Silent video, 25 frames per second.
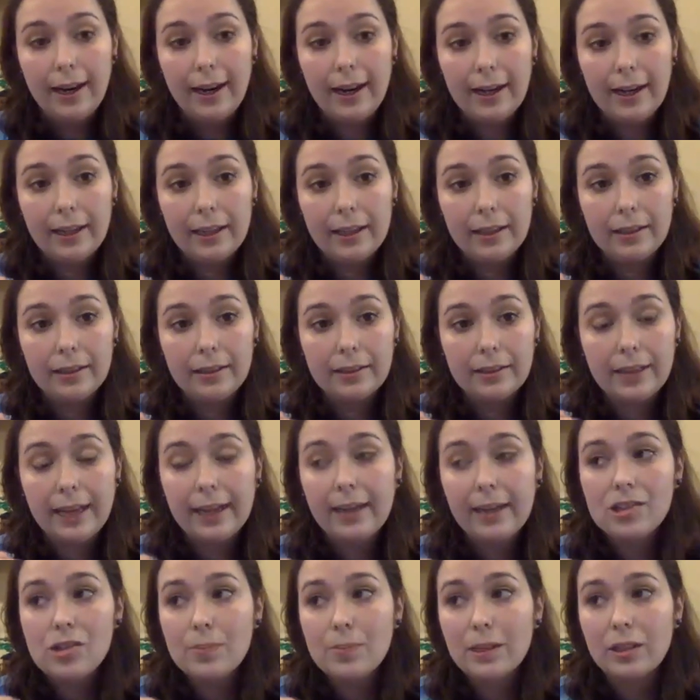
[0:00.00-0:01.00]
and
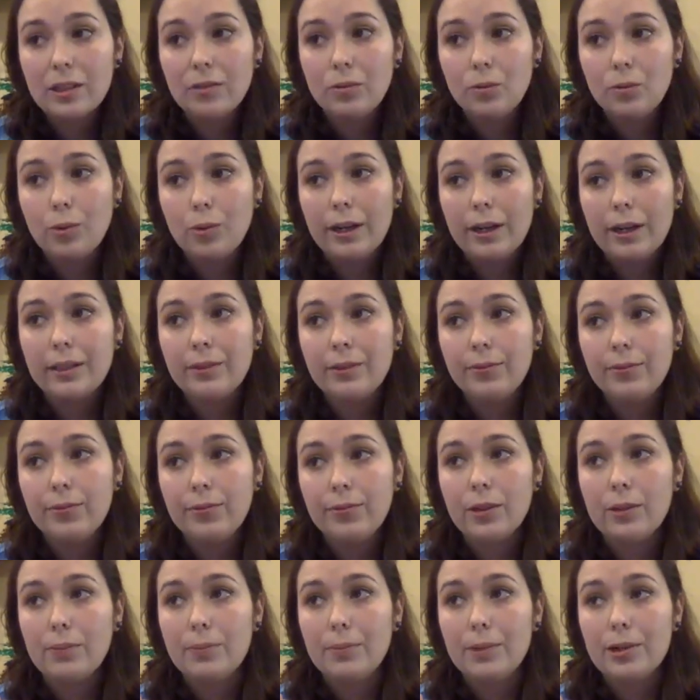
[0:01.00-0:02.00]
that has been one of
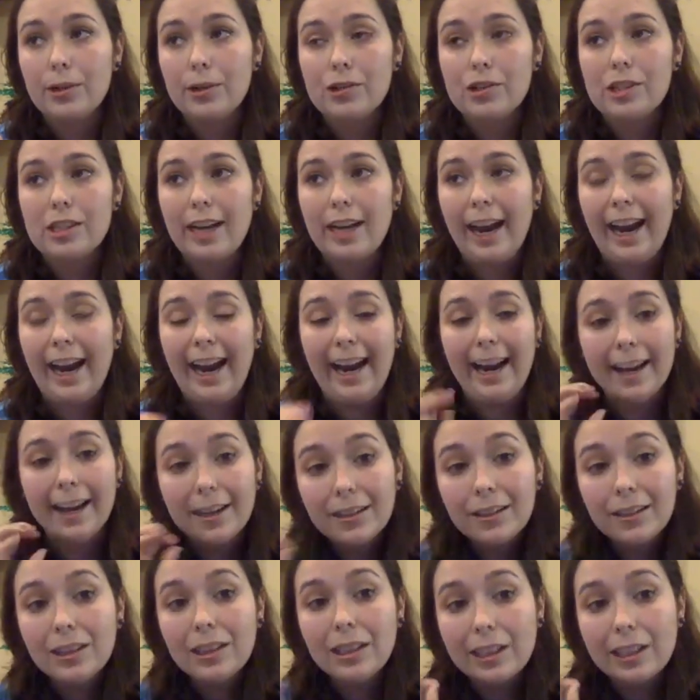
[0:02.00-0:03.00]
the most
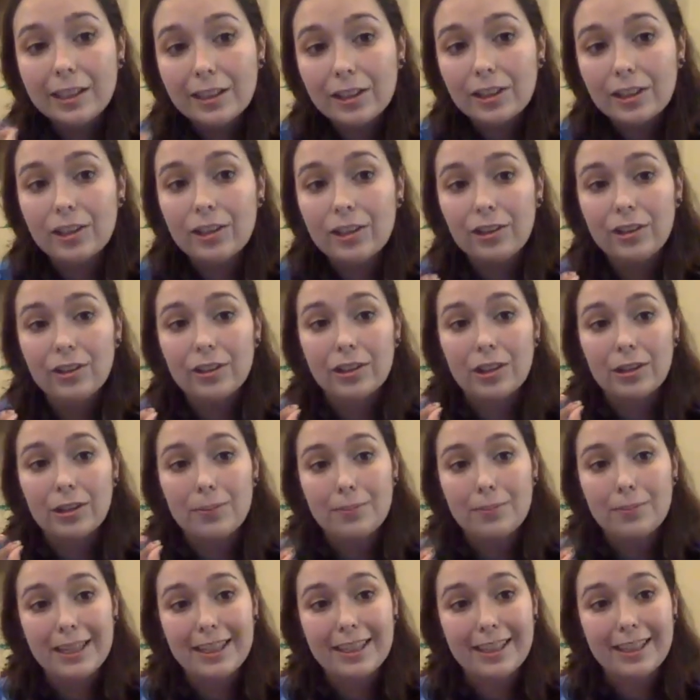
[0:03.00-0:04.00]
analytical
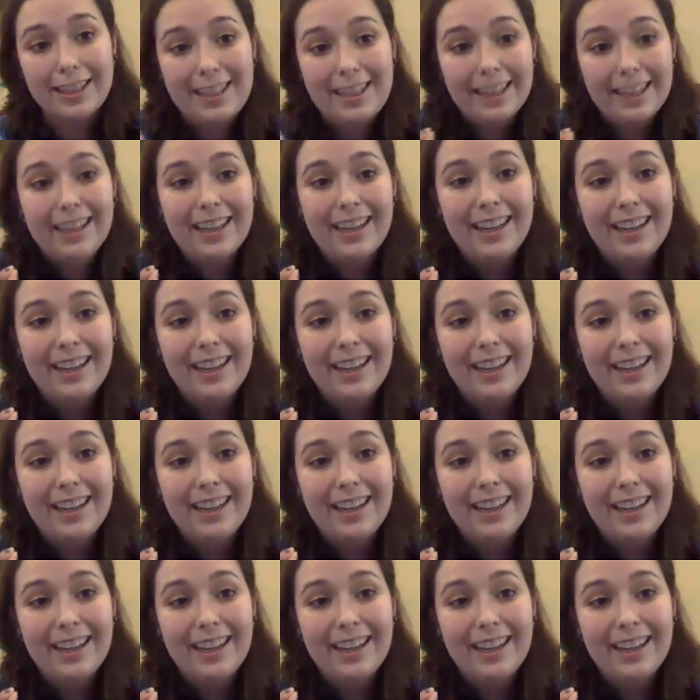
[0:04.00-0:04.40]
comedic